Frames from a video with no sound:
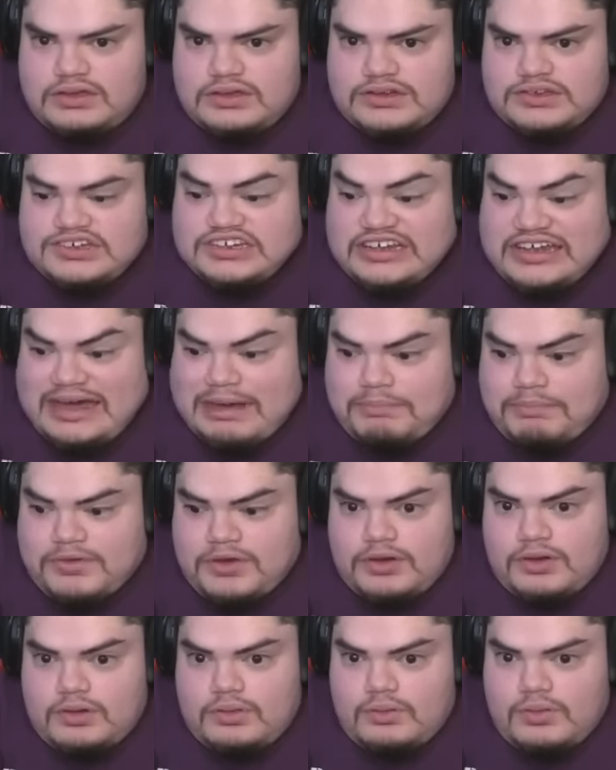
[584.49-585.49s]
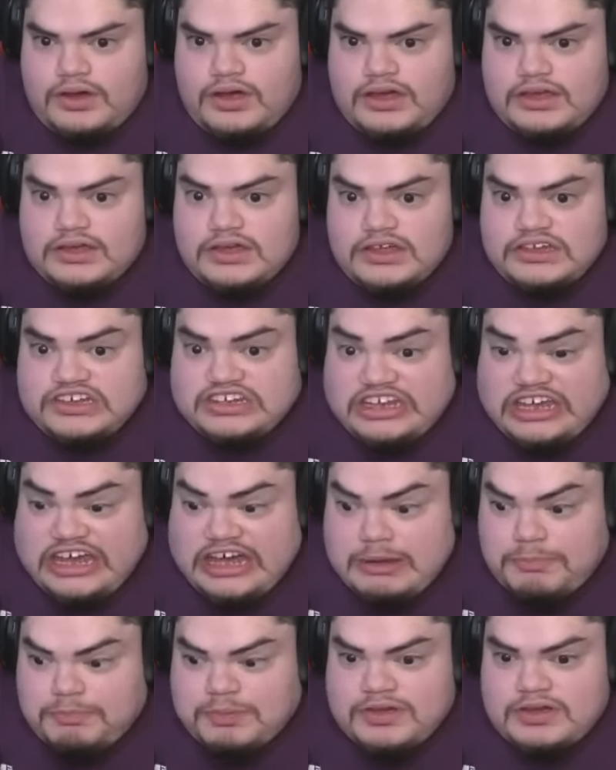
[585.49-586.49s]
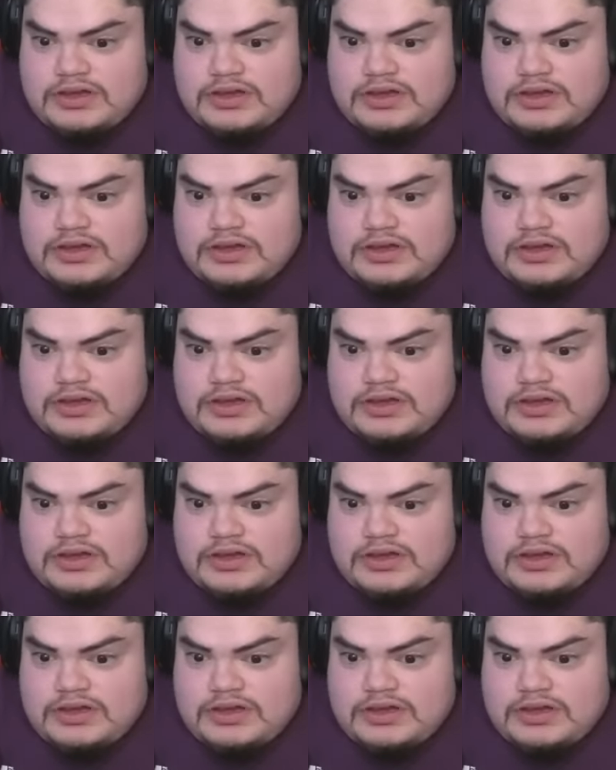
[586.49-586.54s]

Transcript: Chip. What? Chip.